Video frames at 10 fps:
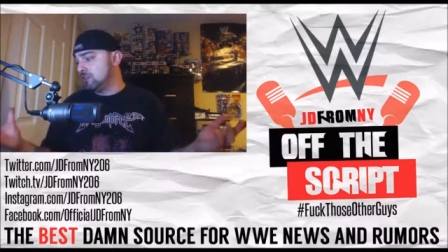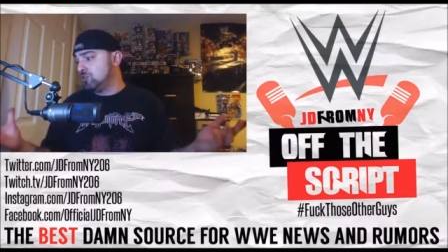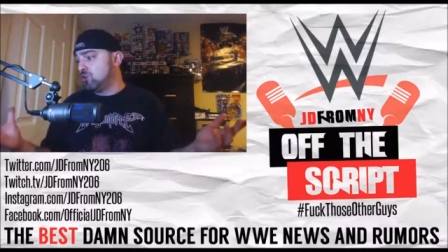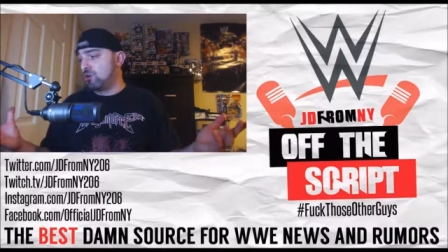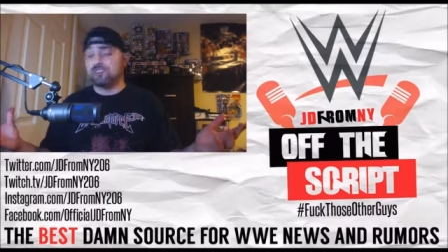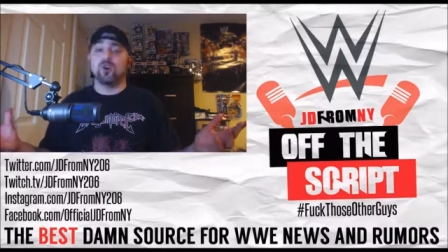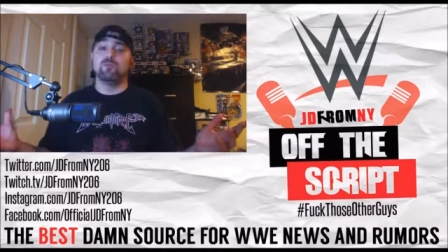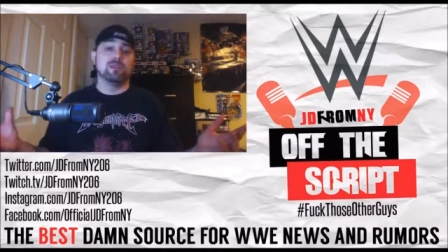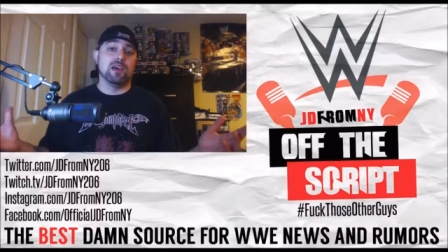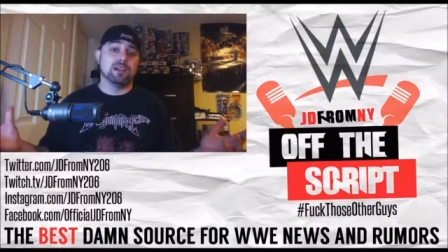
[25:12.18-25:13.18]
the door is
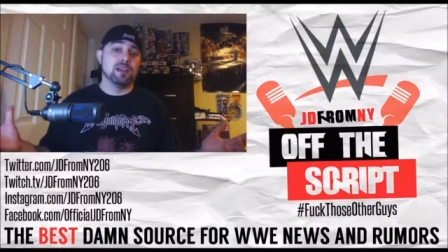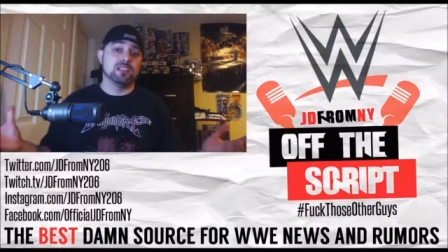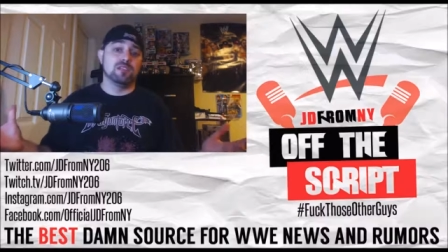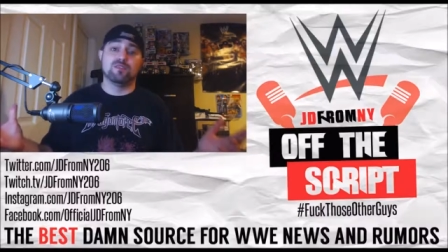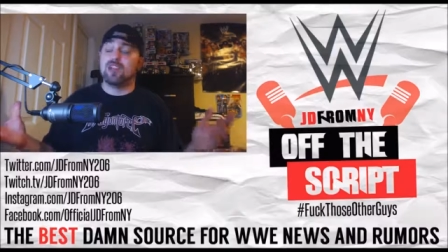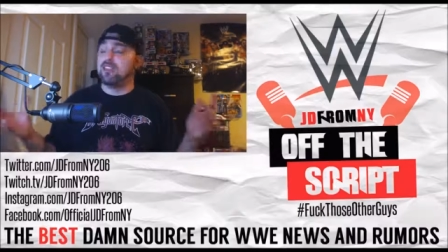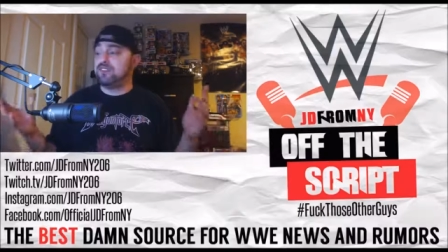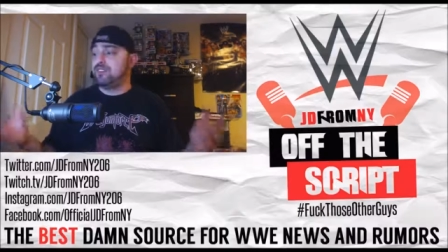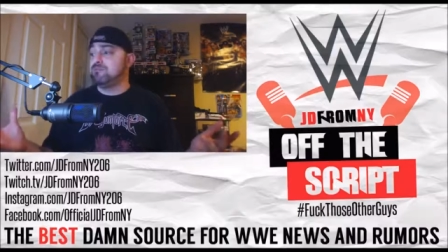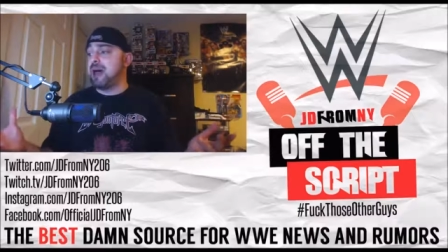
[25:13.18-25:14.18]
open, like I said, for a
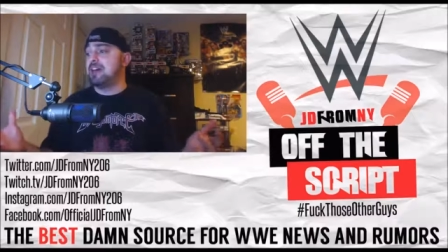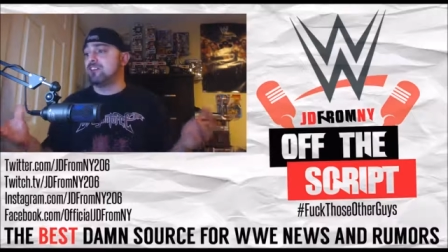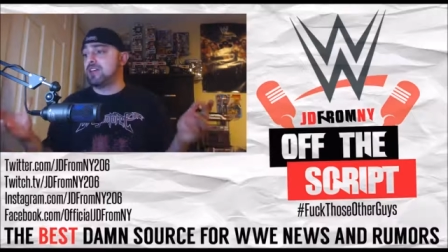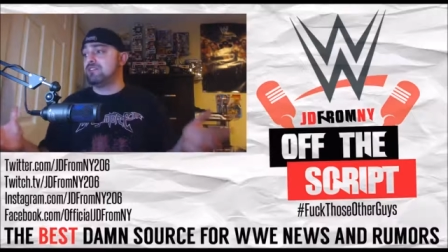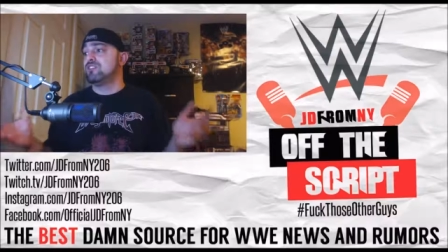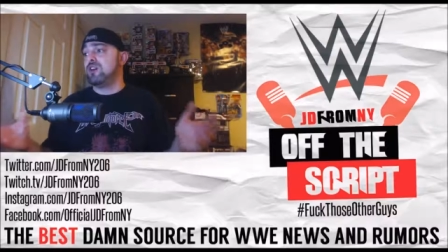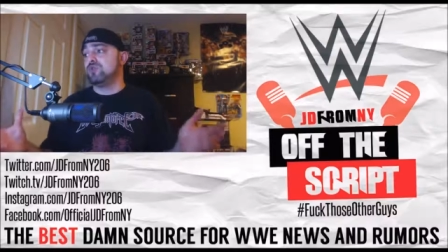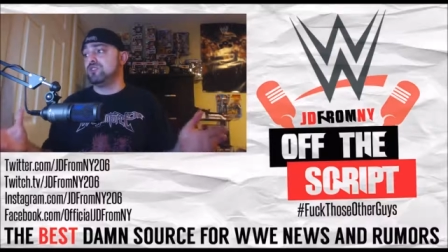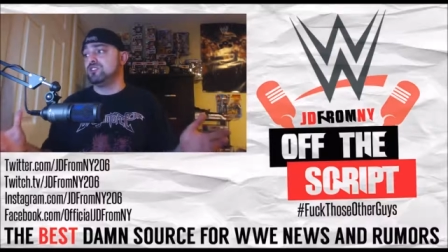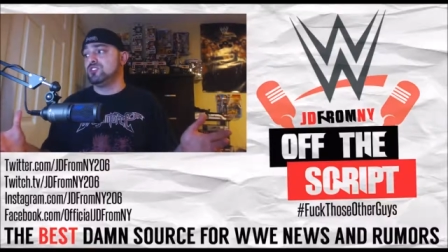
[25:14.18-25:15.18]
Finn Balor, Kevin
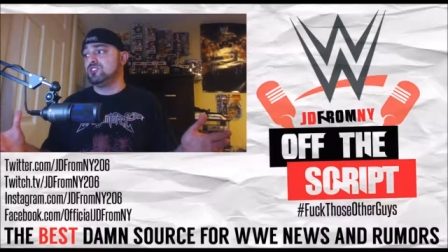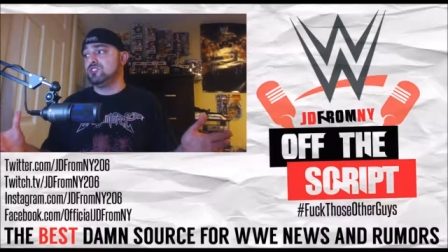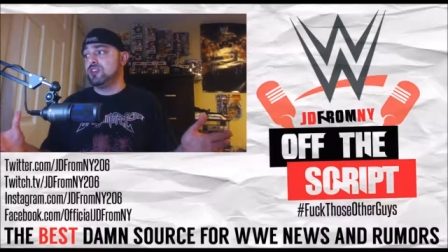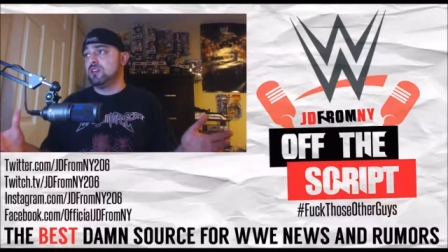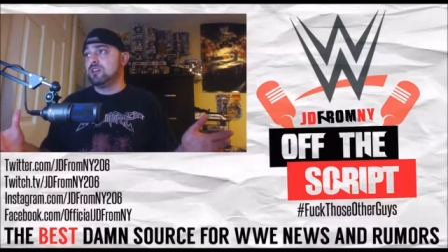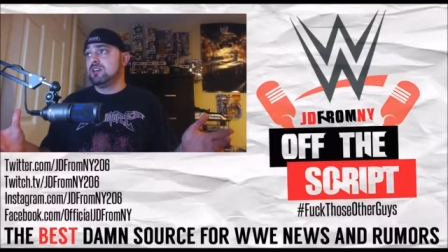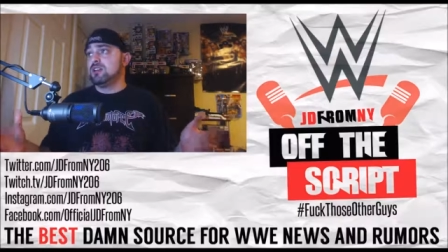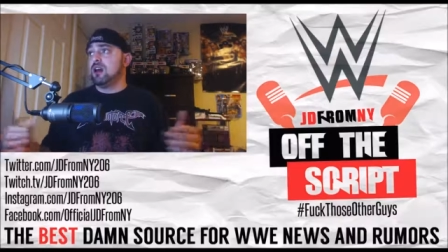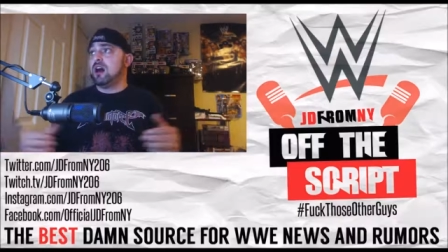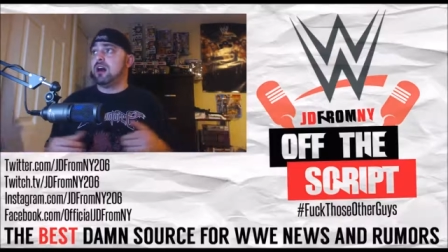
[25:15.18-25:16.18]
Owens,
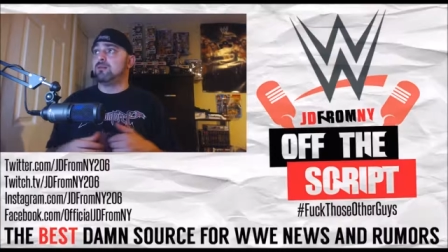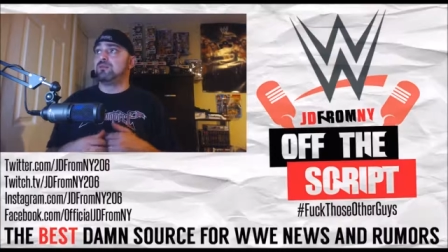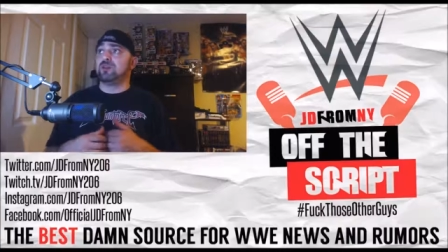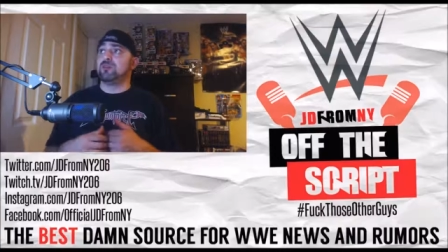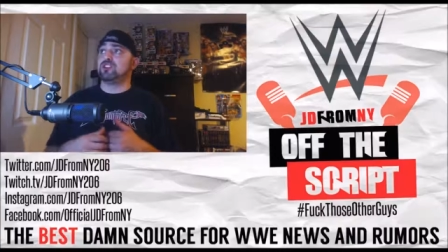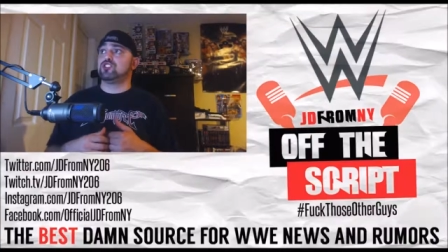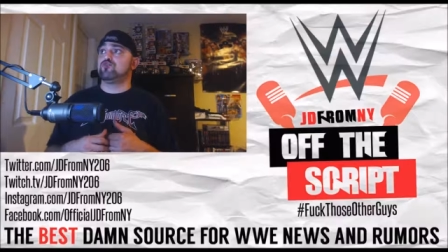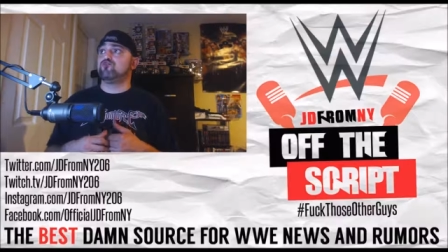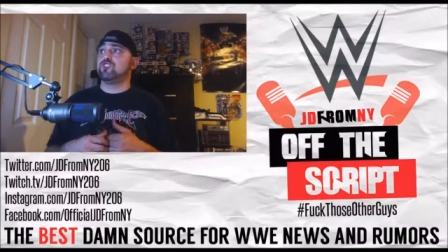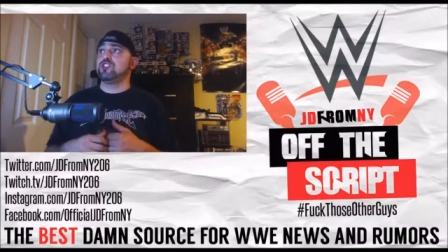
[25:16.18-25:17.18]
uh, pretty
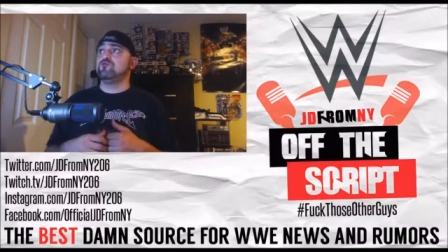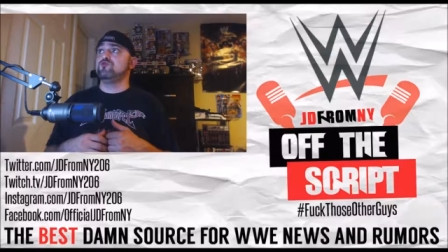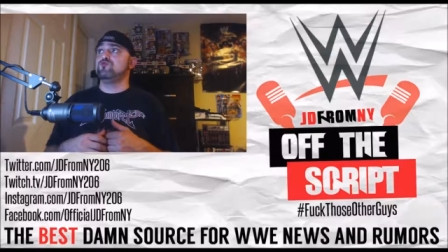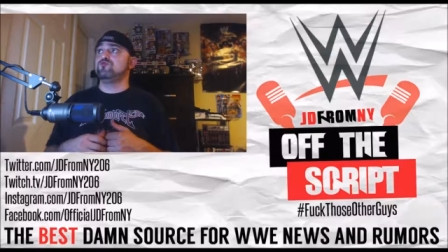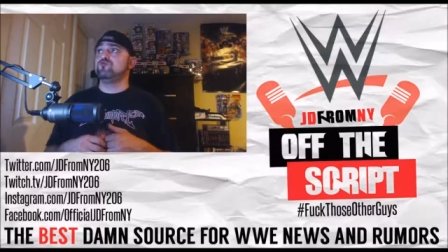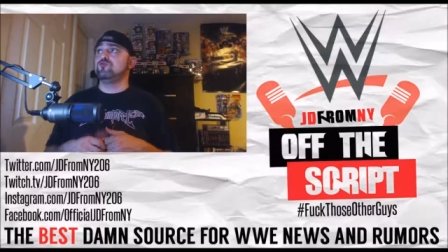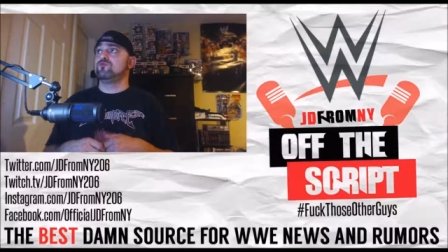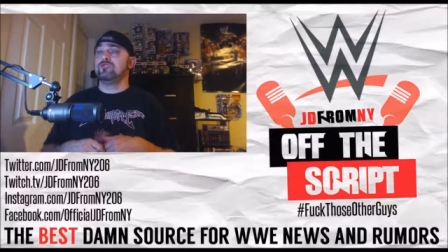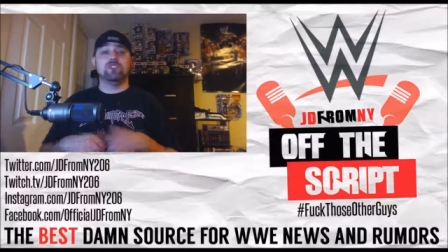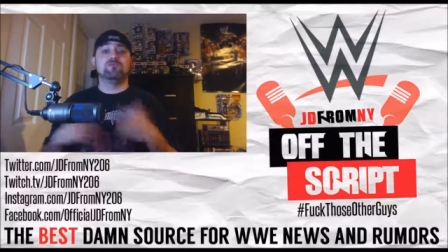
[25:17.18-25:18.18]
much reu
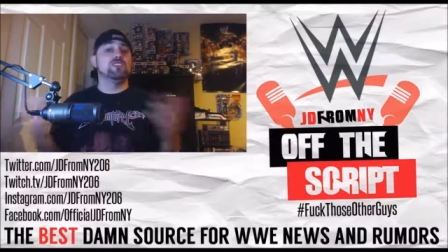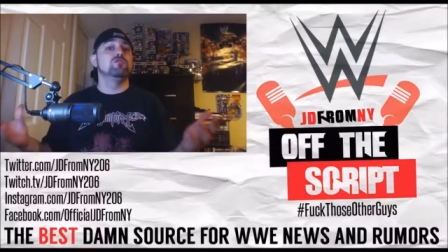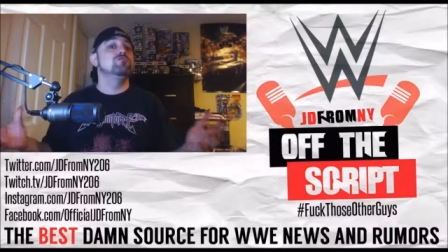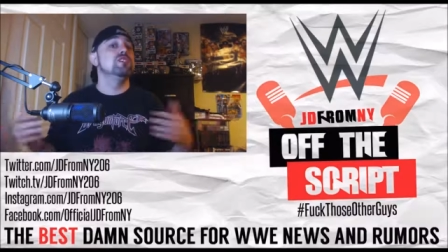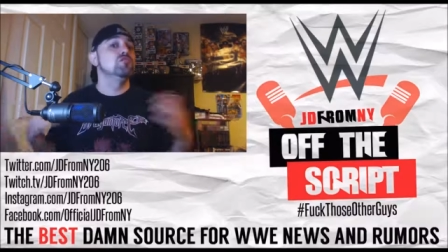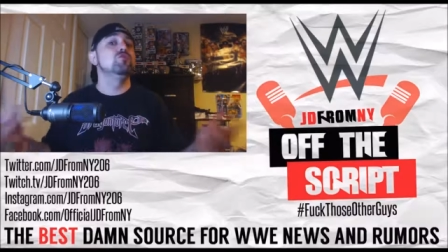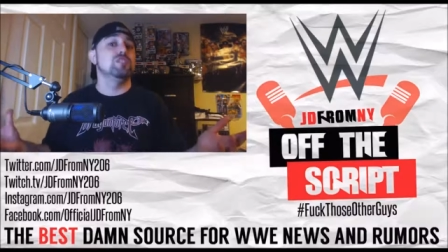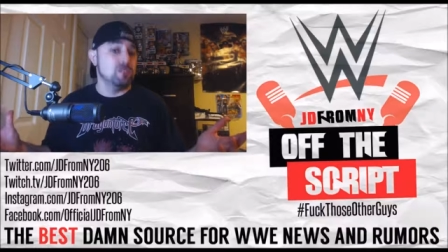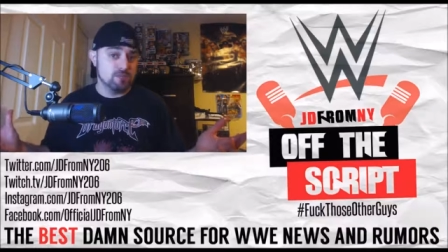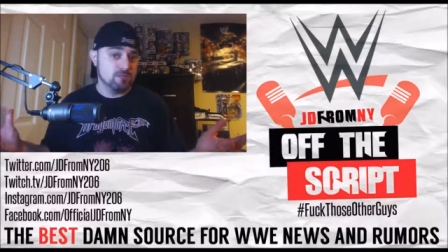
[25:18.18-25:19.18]
re re
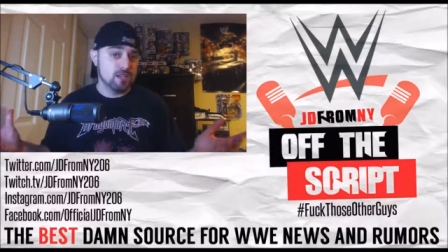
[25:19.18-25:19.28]
reunion.